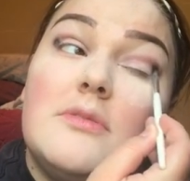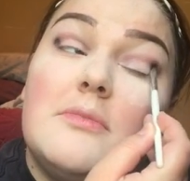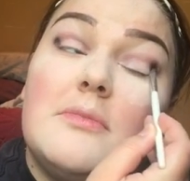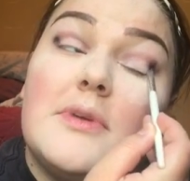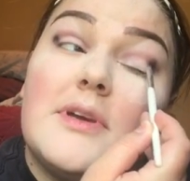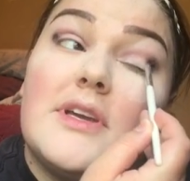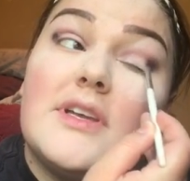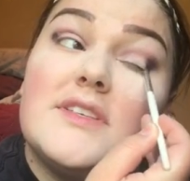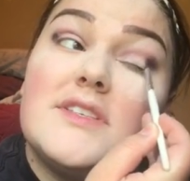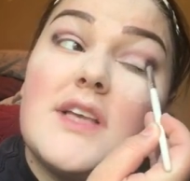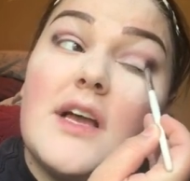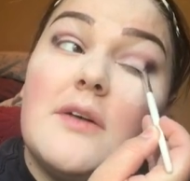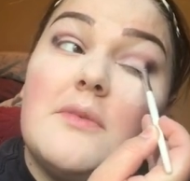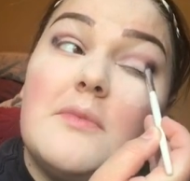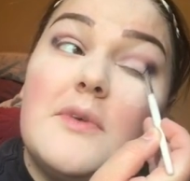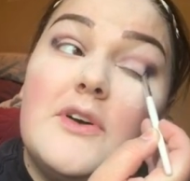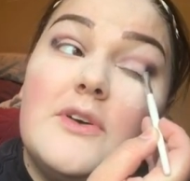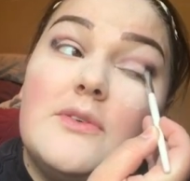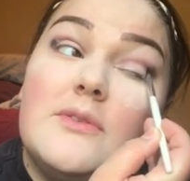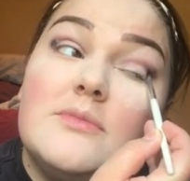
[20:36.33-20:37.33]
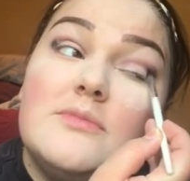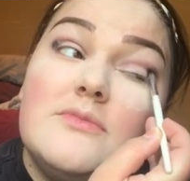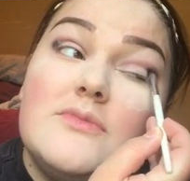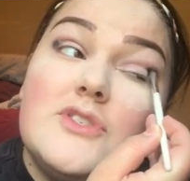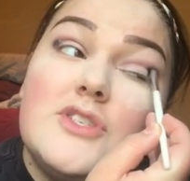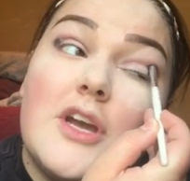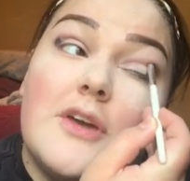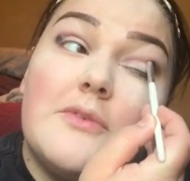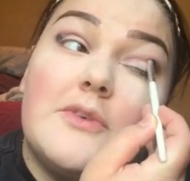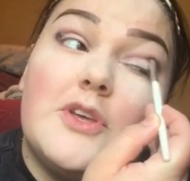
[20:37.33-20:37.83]
because I will
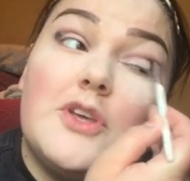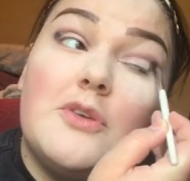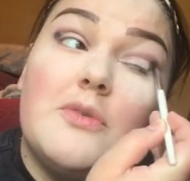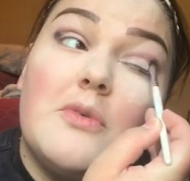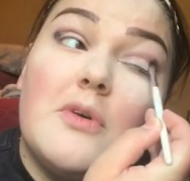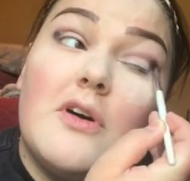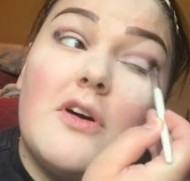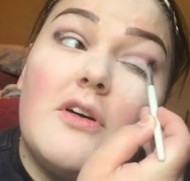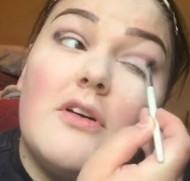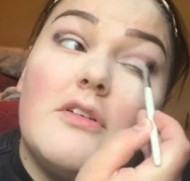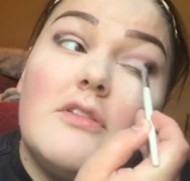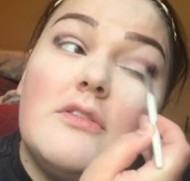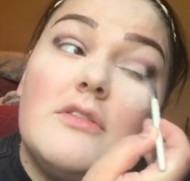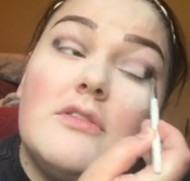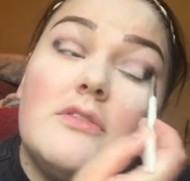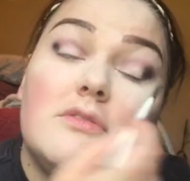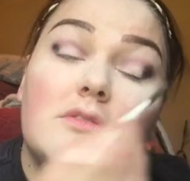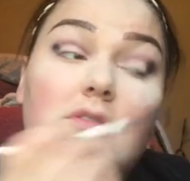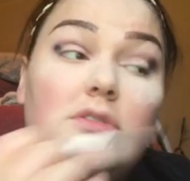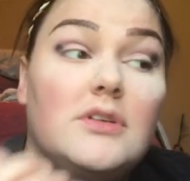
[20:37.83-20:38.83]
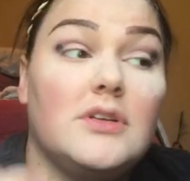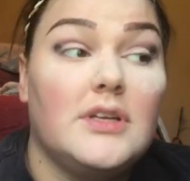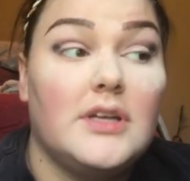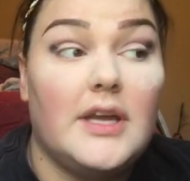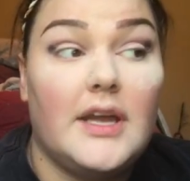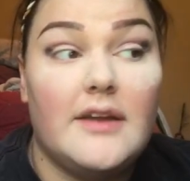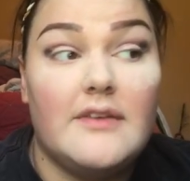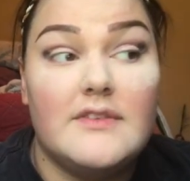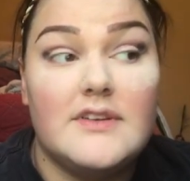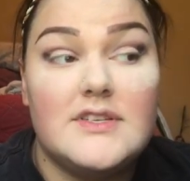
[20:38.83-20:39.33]
choke you all.
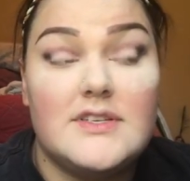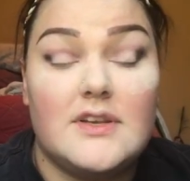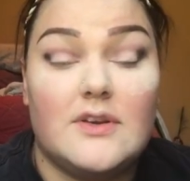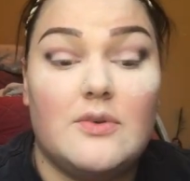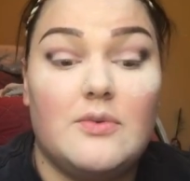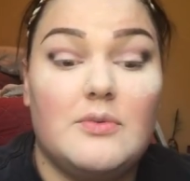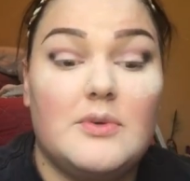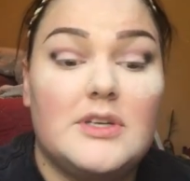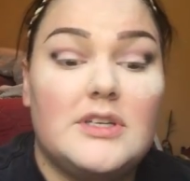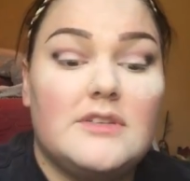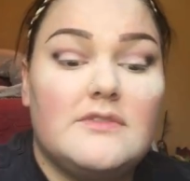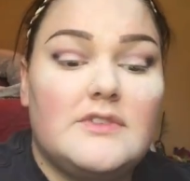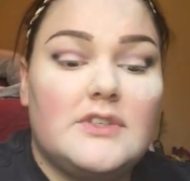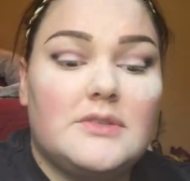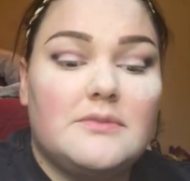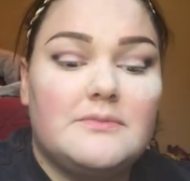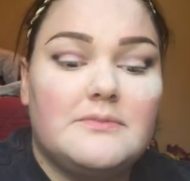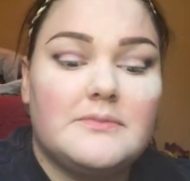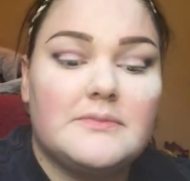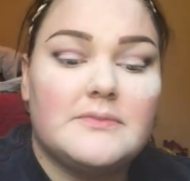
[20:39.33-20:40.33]
Every single one of you.